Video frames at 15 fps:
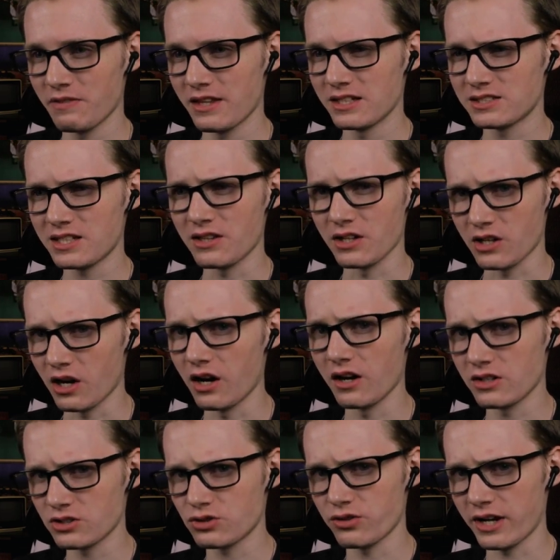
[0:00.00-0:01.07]
see the
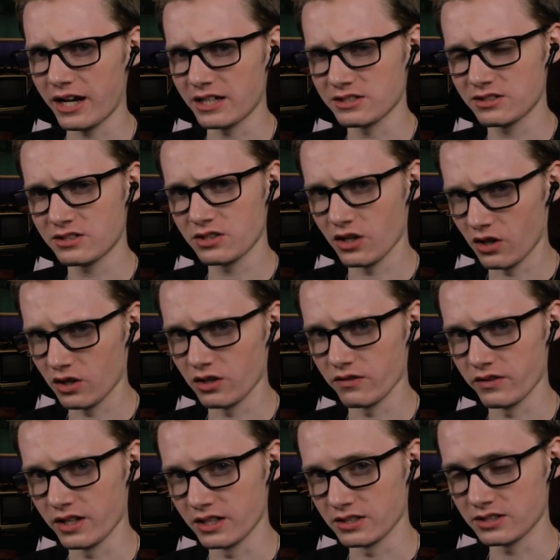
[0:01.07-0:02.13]
contrast to all
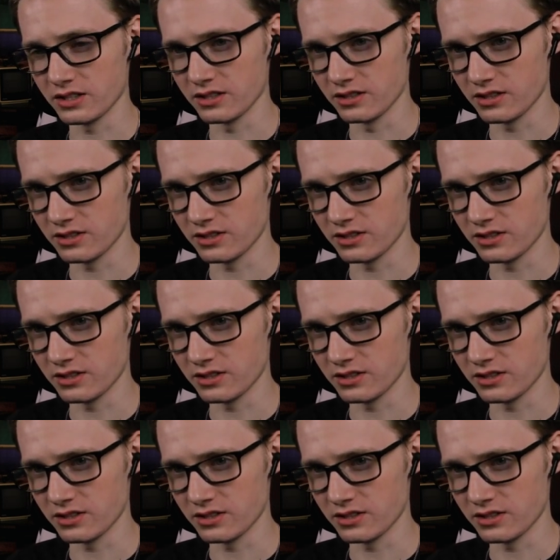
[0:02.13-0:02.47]
of this and